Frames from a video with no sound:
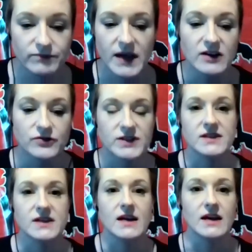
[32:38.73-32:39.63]

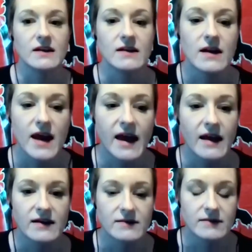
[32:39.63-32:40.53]
interesting
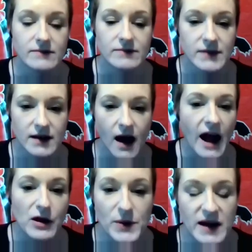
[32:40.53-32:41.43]
and
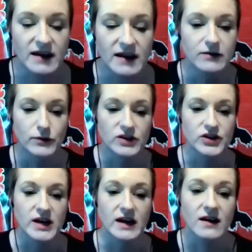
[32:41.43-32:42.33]
eye-opening and
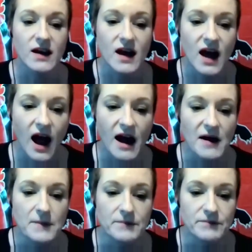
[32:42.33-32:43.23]
enriching.
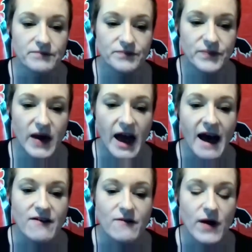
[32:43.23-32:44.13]

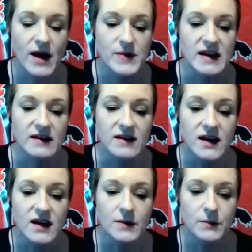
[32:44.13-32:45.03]
I mean,
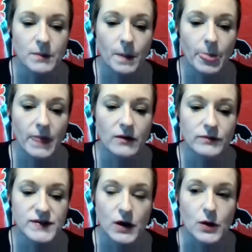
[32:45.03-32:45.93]

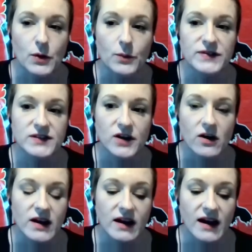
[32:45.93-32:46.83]
so with
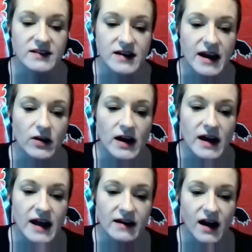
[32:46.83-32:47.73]
starting Gata Negra
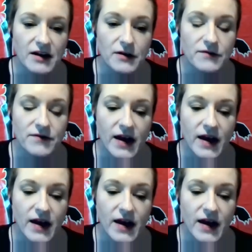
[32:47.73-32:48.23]
and kind of